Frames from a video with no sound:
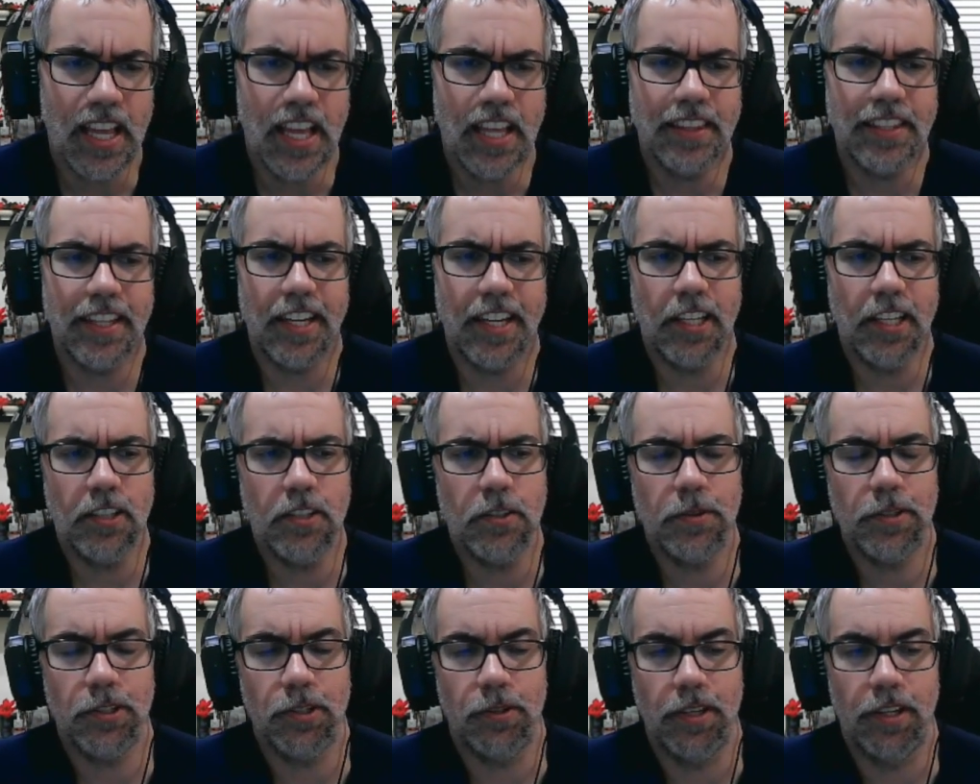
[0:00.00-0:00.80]
That
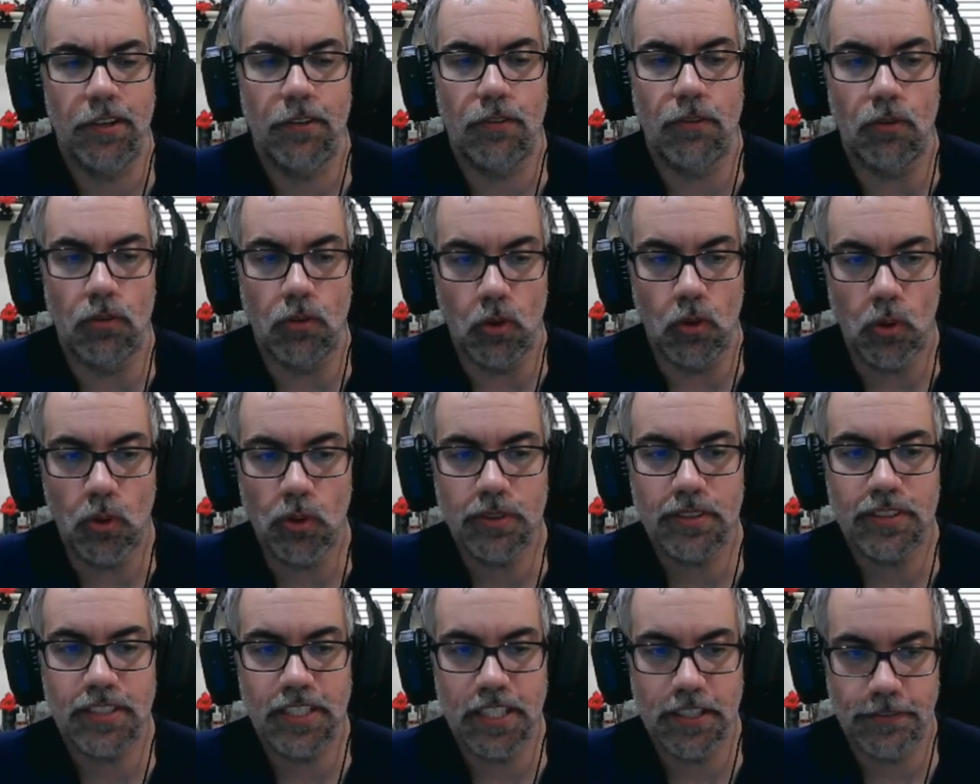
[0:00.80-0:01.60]
enemy unit
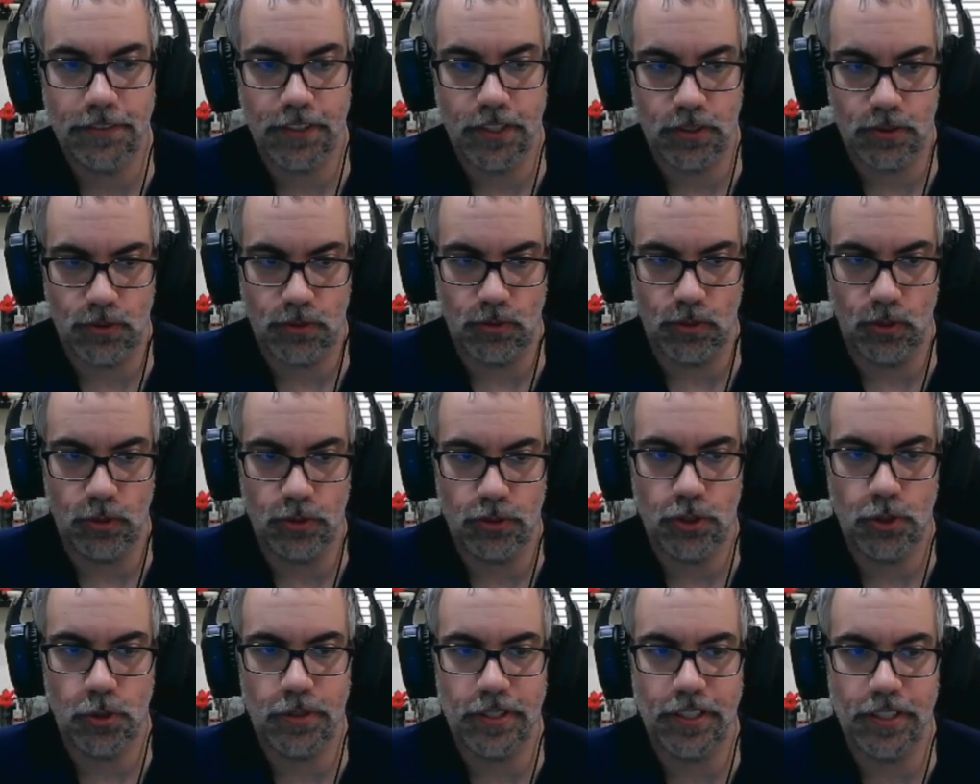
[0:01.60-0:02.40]
rolls defense
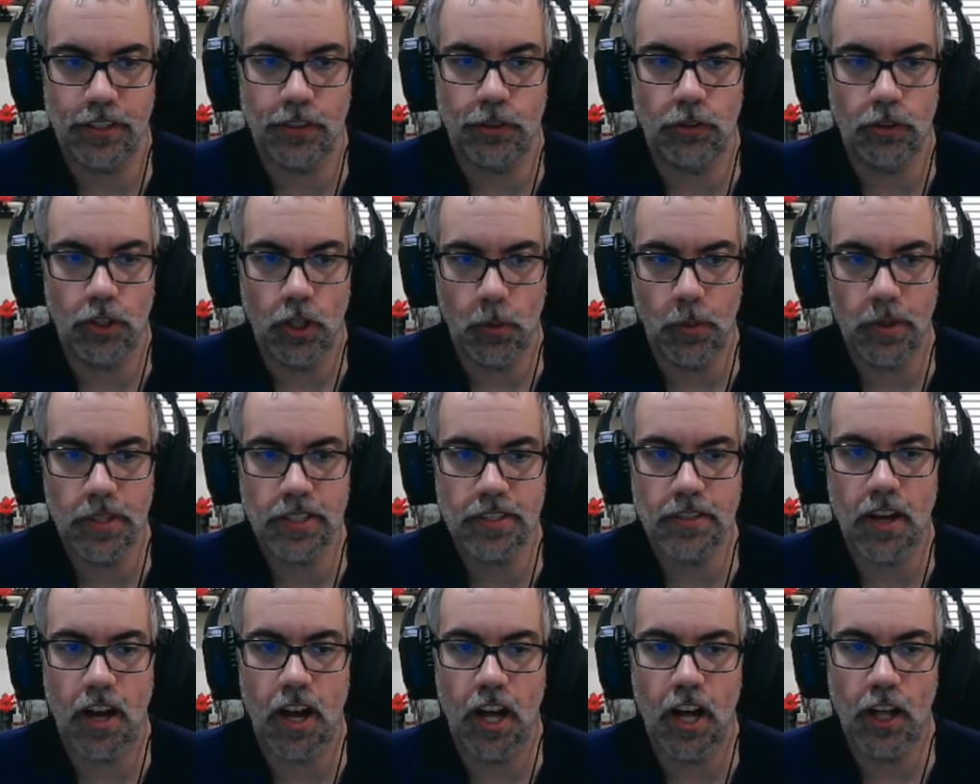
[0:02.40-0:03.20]
rolls using their
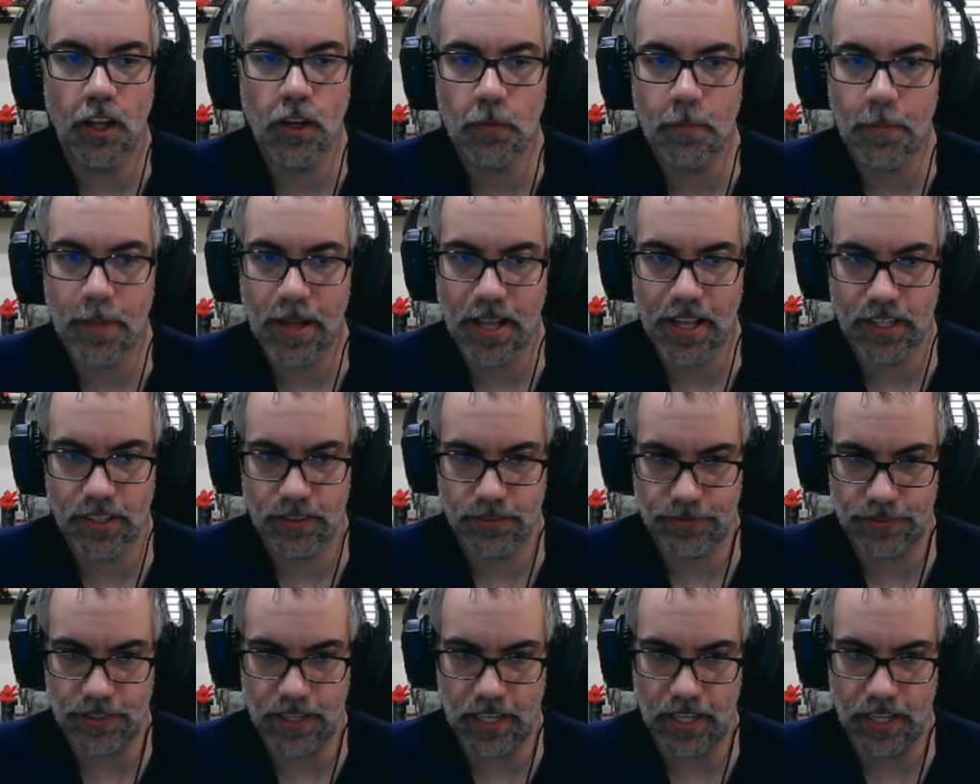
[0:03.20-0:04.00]
lowest
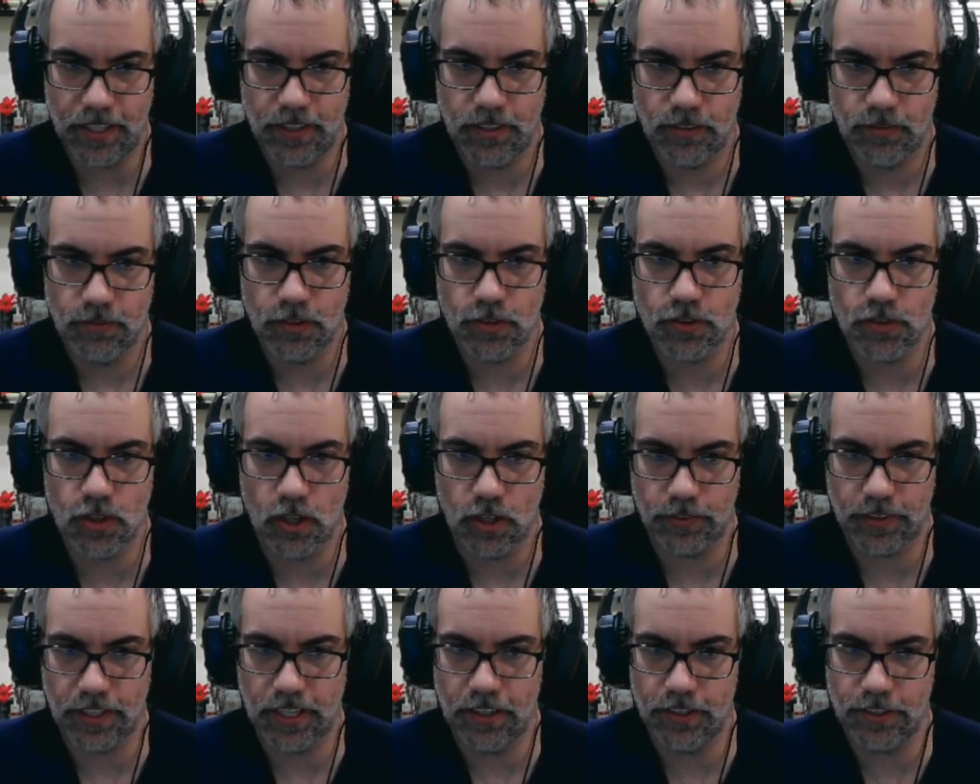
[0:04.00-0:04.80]
unmodified
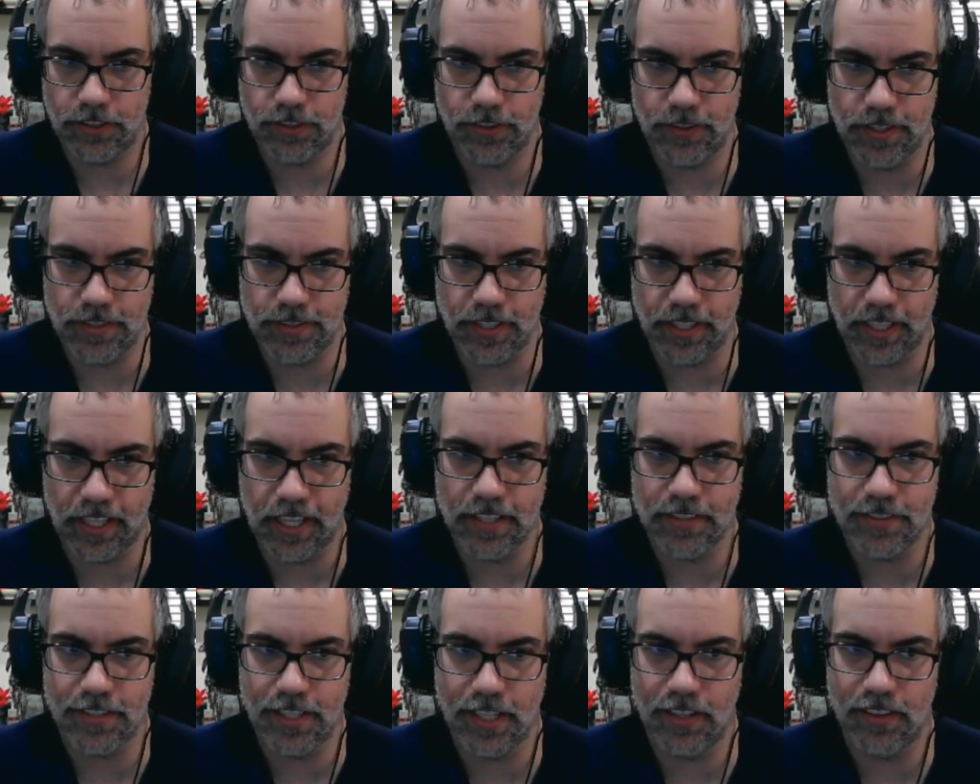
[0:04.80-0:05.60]
resolve characteristic
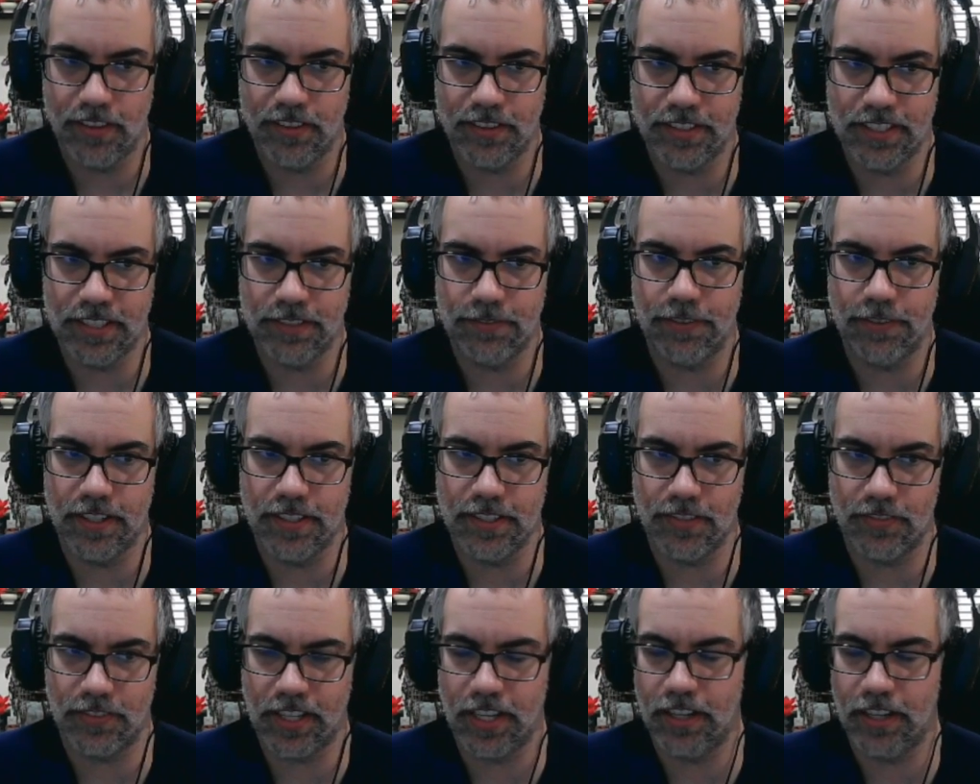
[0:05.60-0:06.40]
instead of their
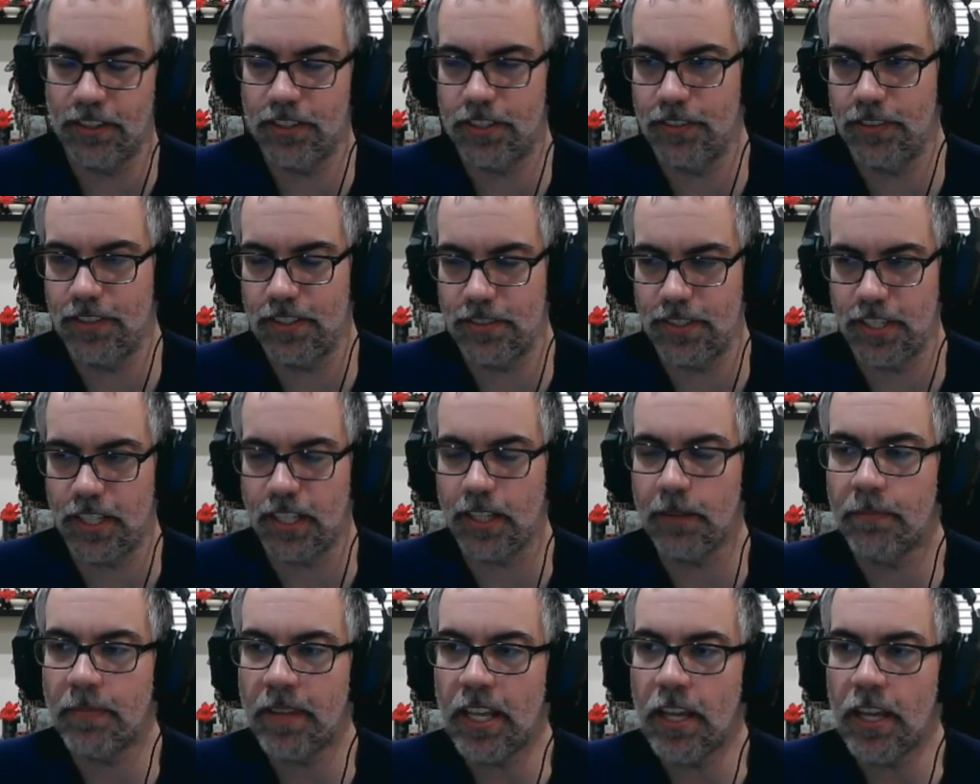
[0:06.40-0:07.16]
defensive characteristic.